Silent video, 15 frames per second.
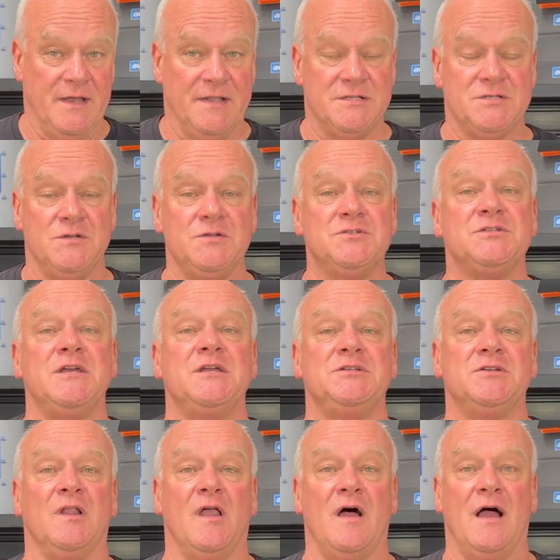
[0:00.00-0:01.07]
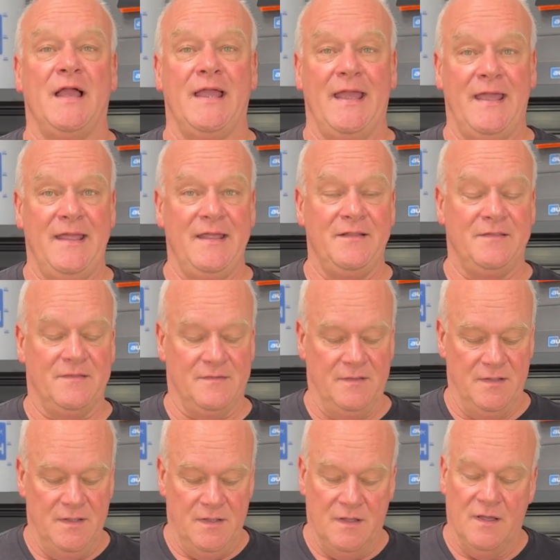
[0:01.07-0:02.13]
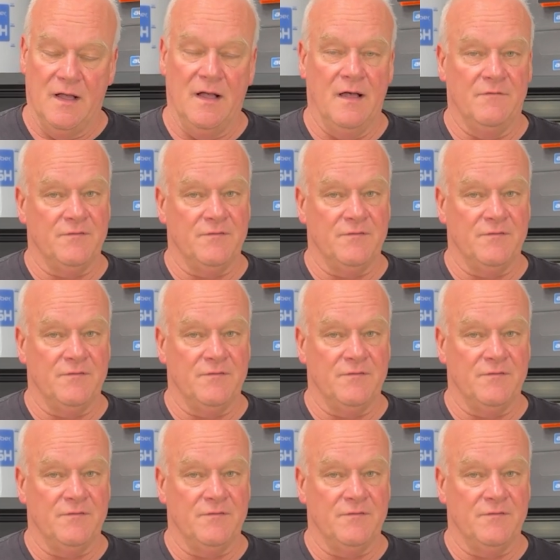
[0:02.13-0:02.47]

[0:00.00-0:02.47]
Tuesday, July 8th,